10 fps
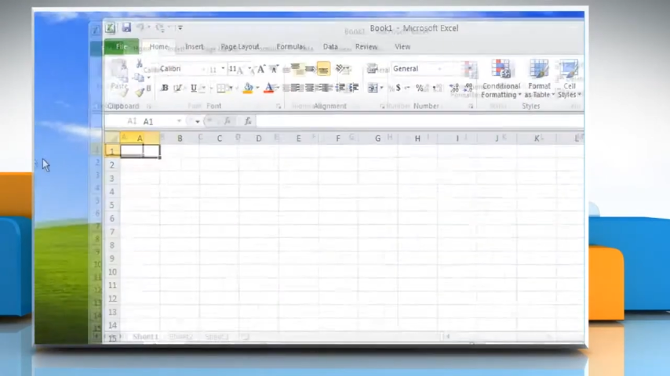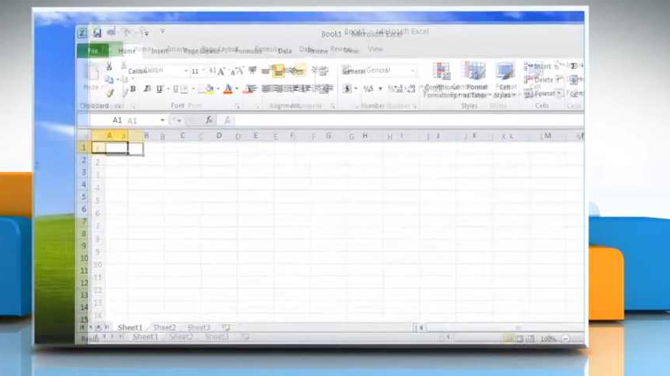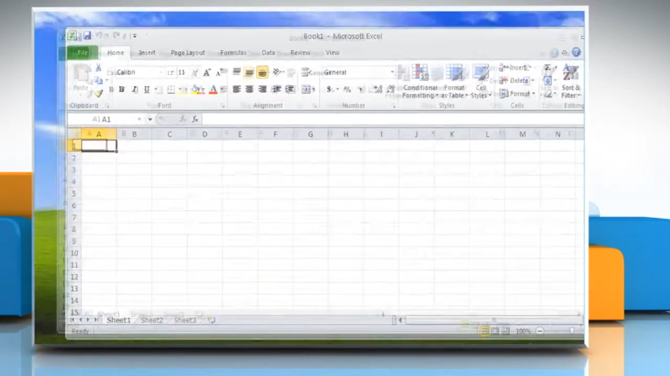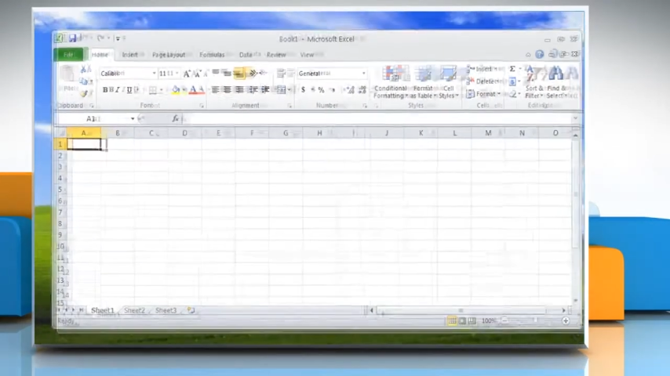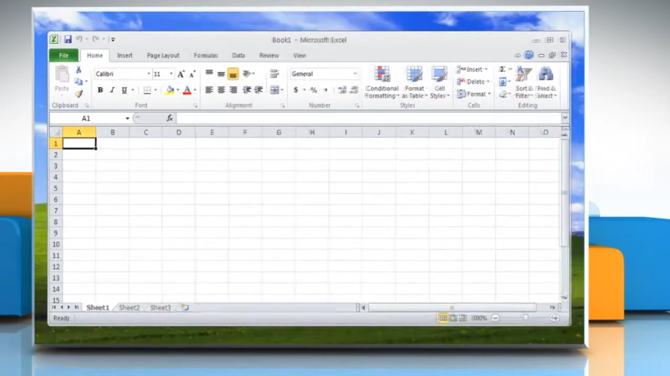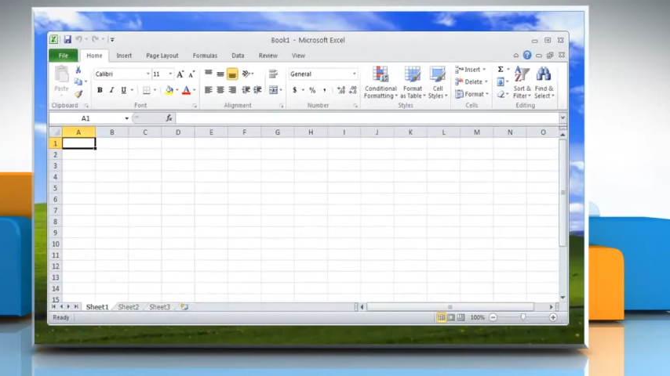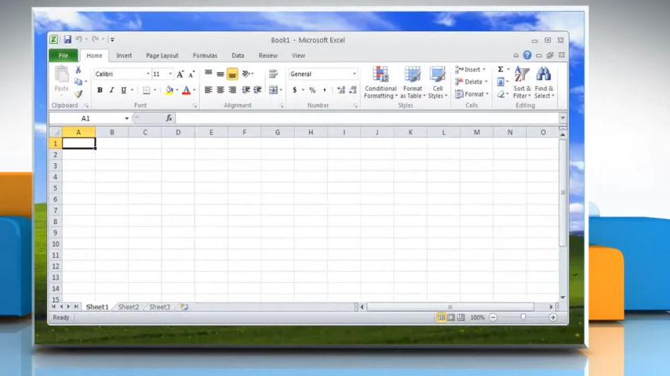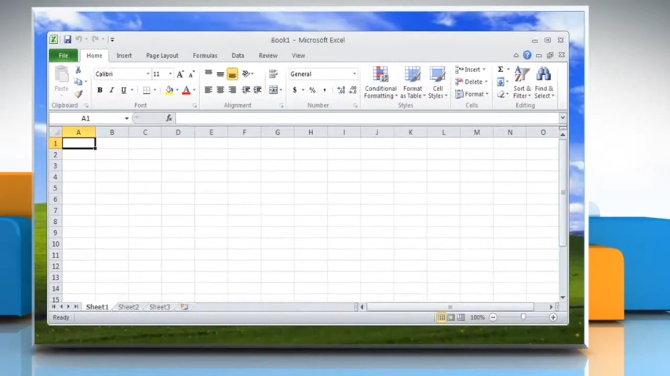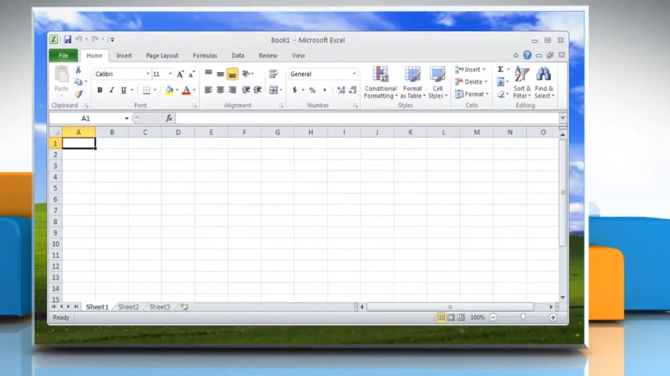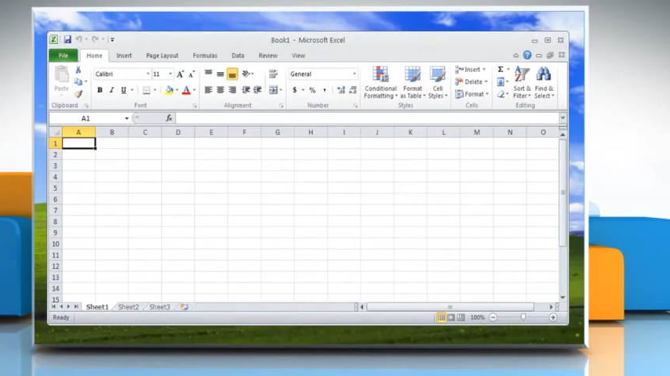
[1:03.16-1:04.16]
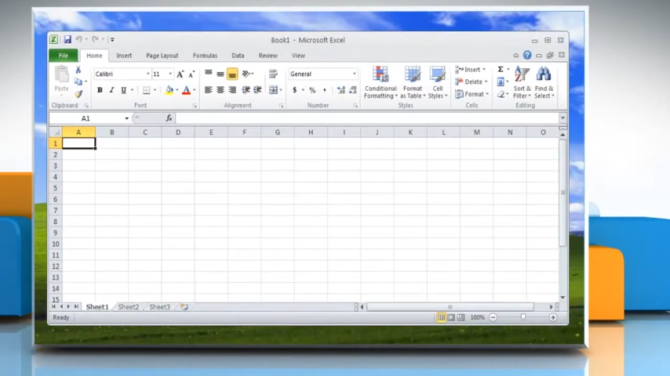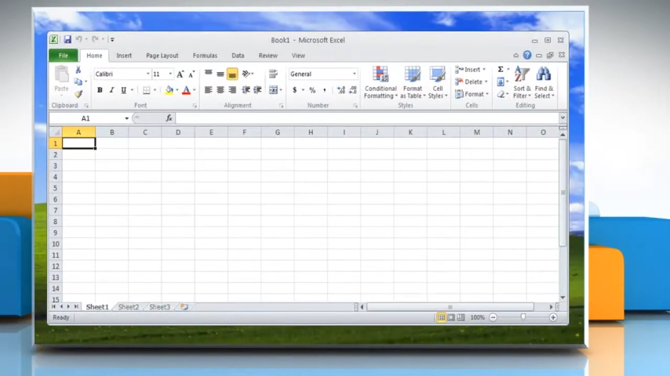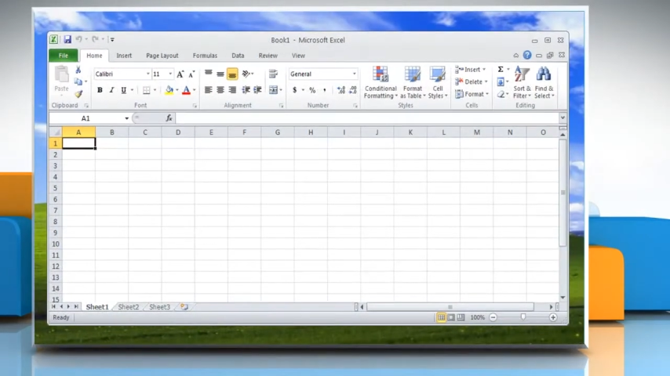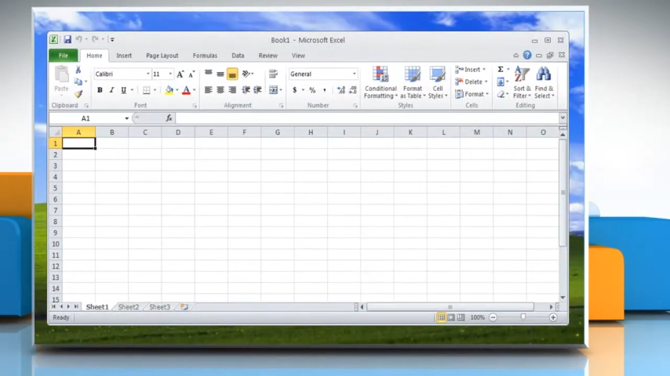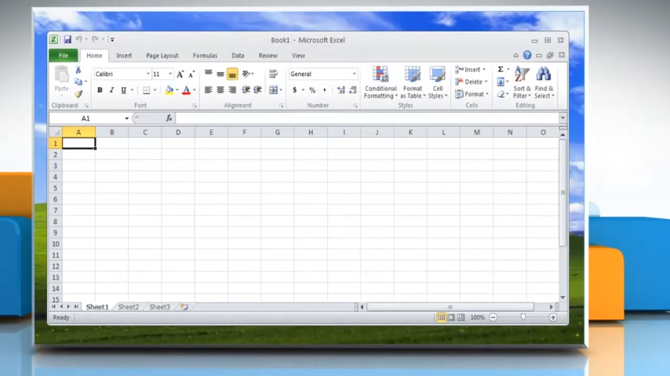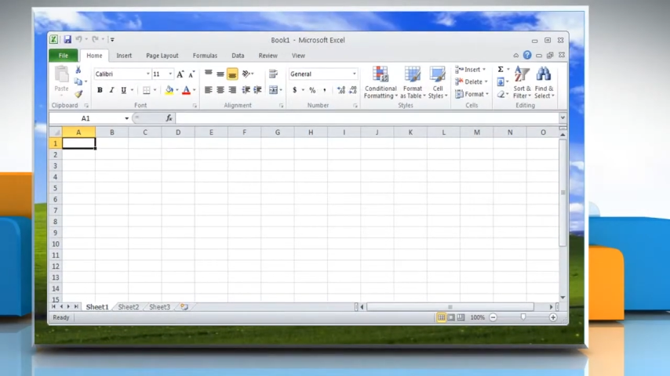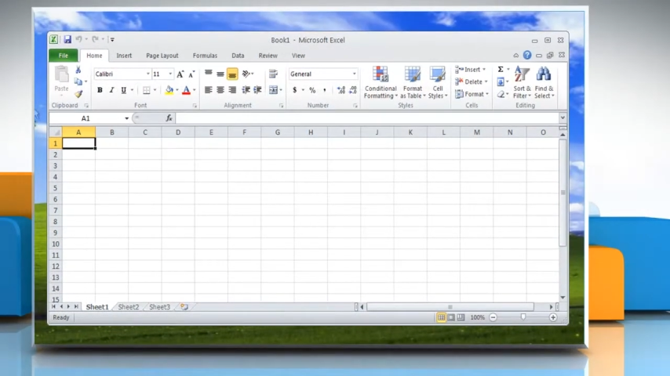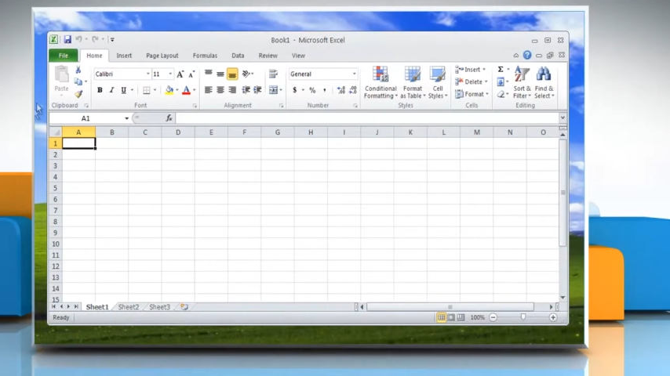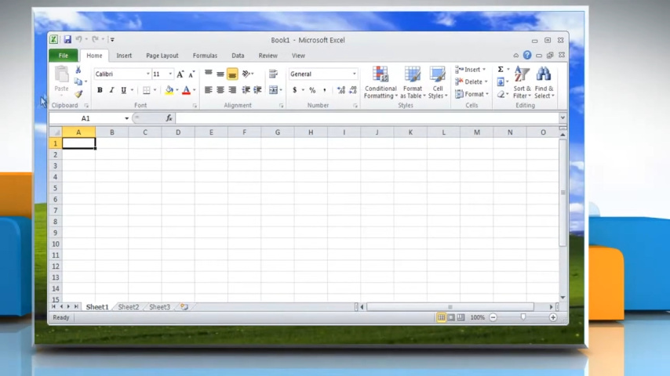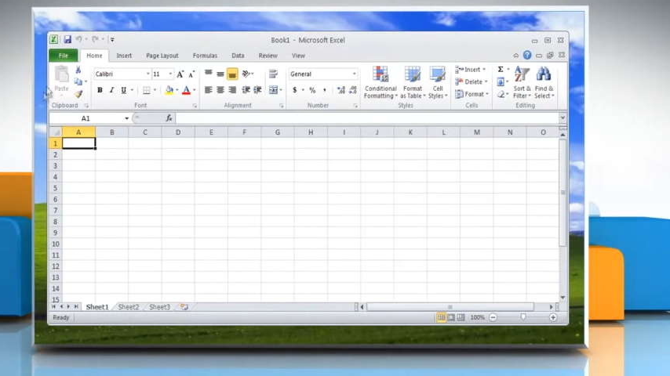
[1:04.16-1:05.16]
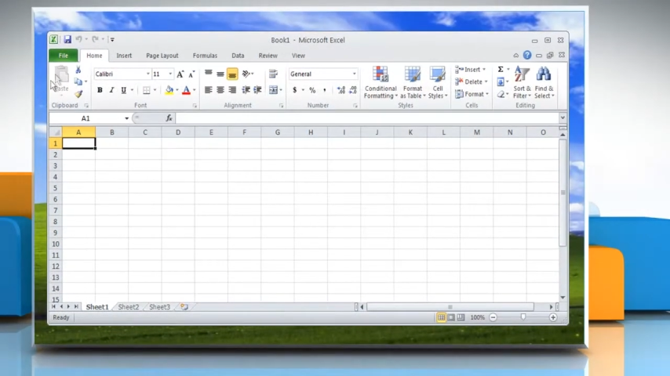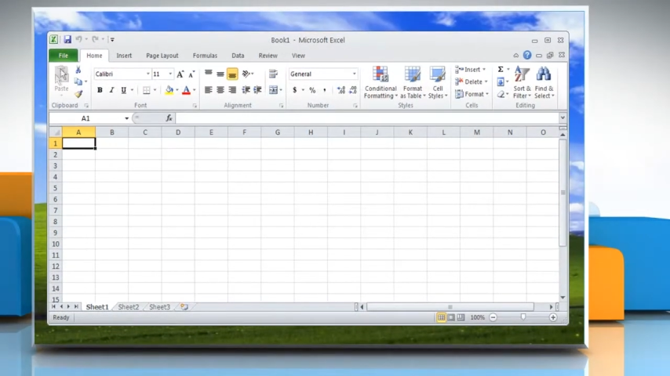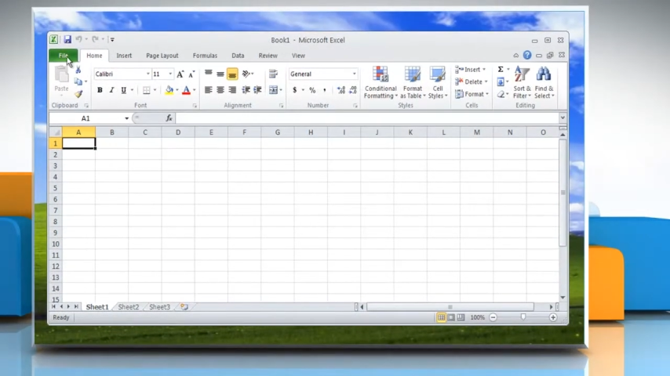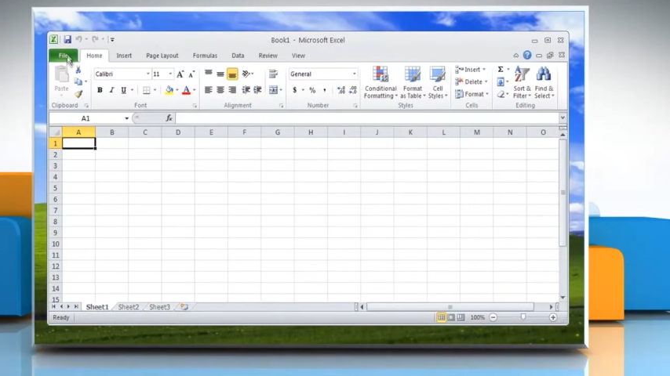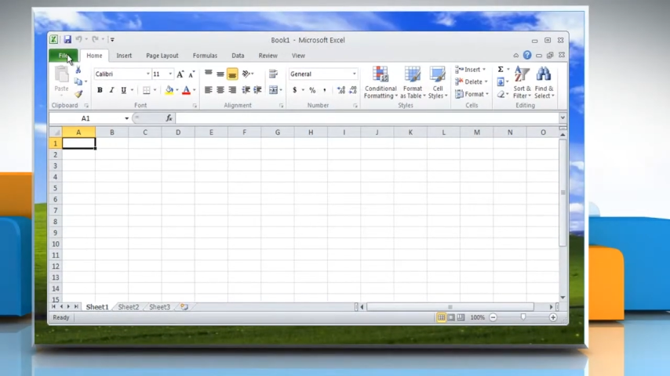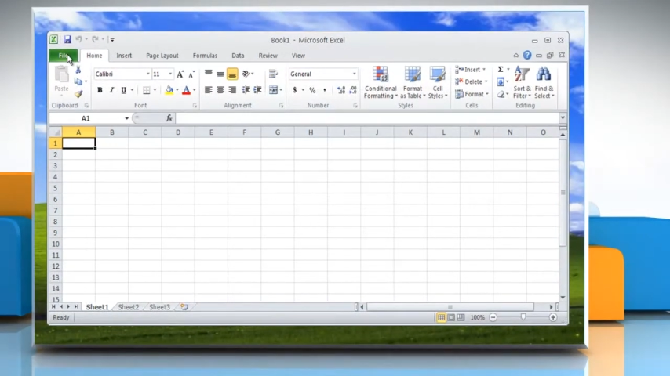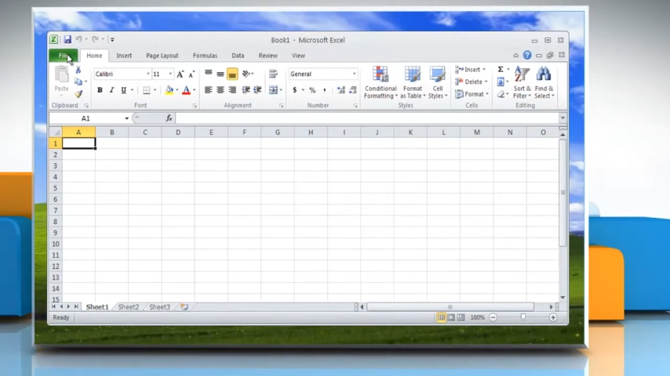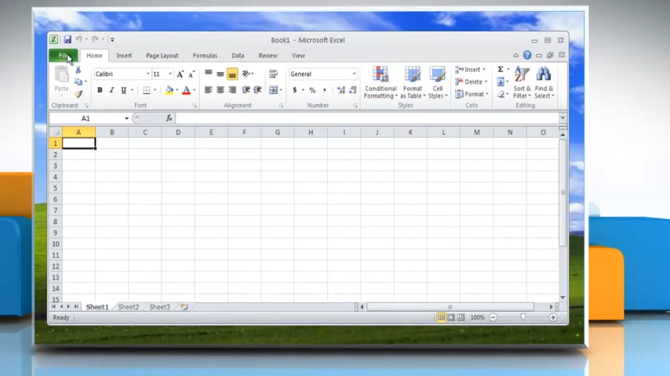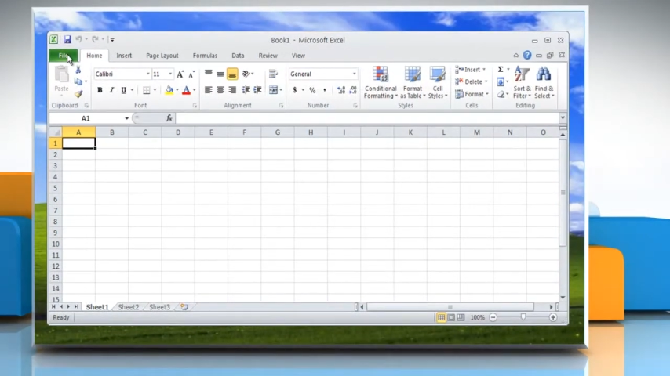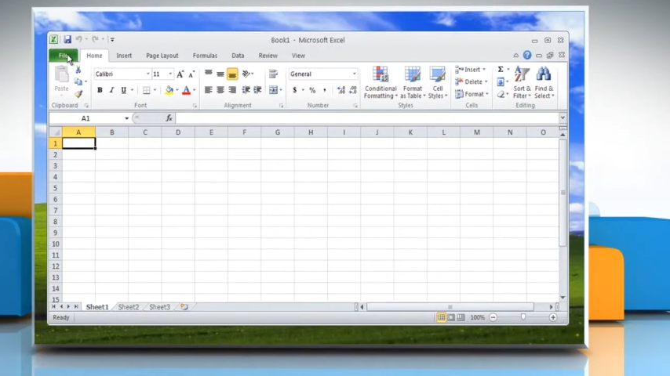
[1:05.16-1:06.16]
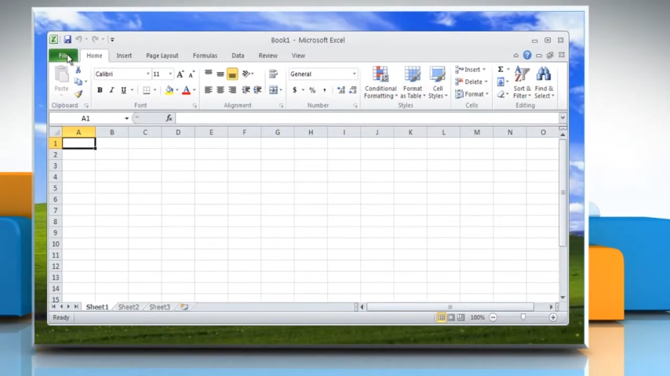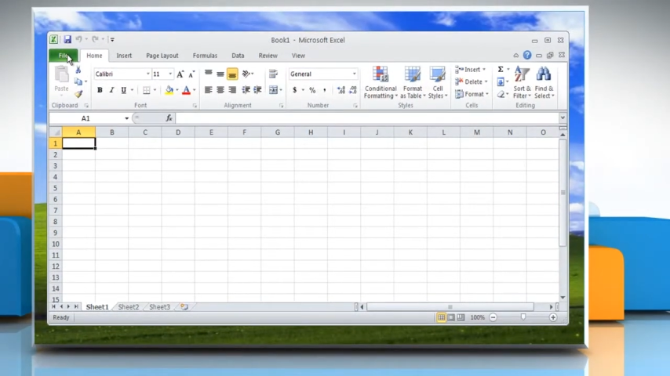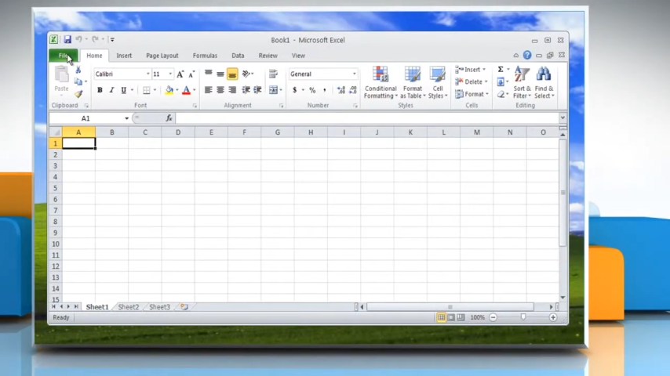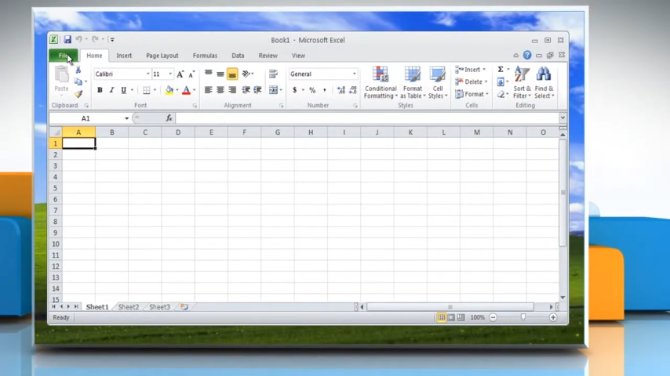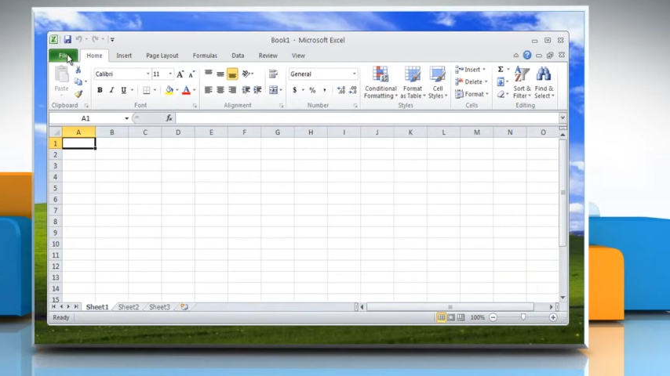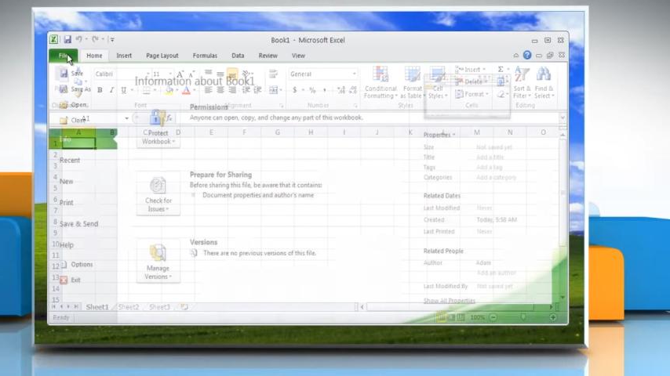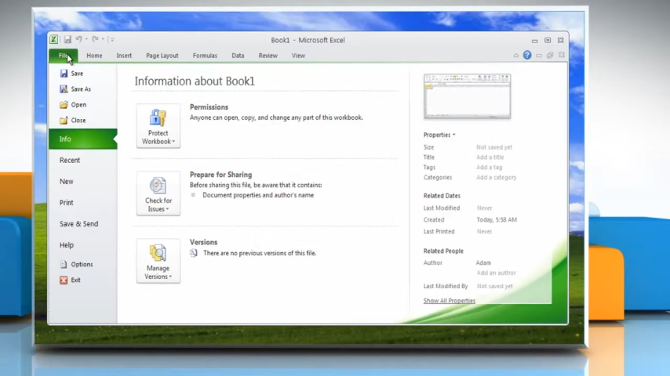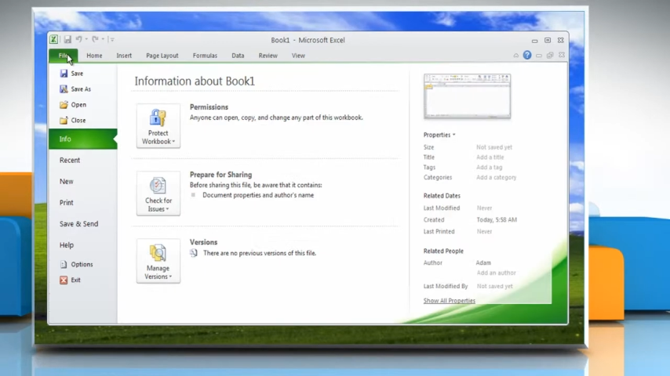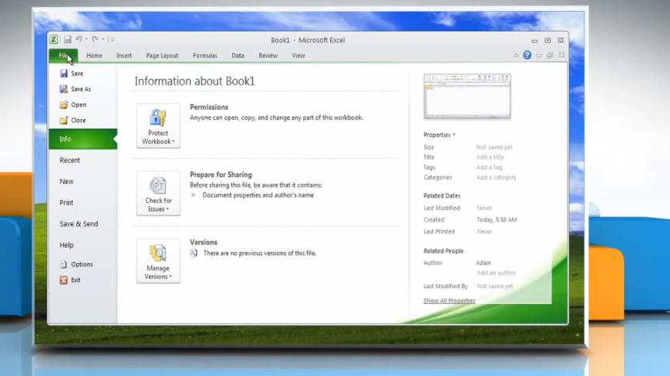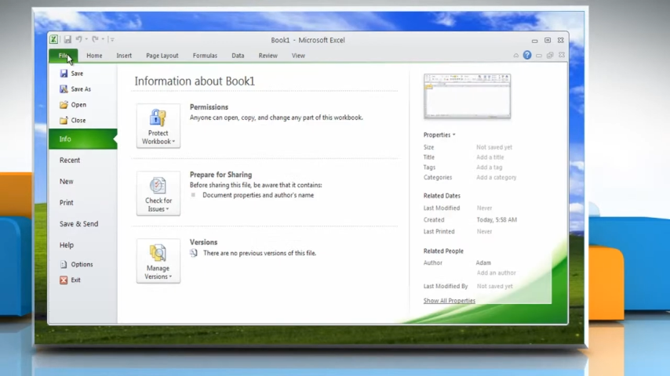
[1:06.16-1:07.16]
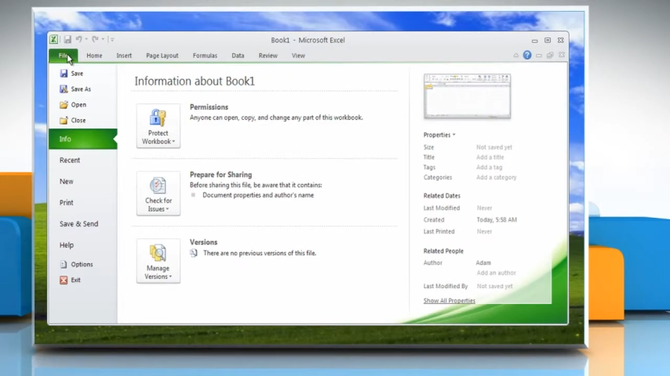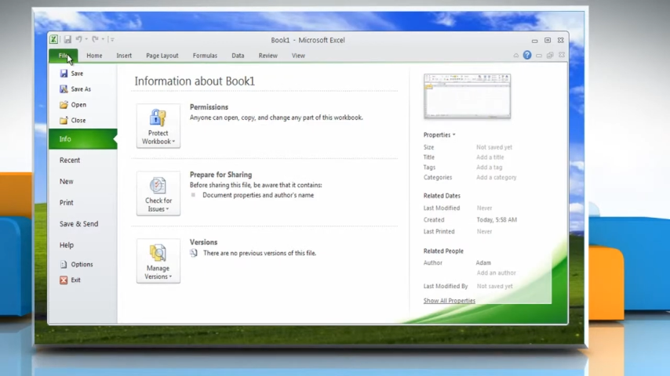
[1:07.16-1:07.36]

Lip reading: No face is visible, so there are no lips to read.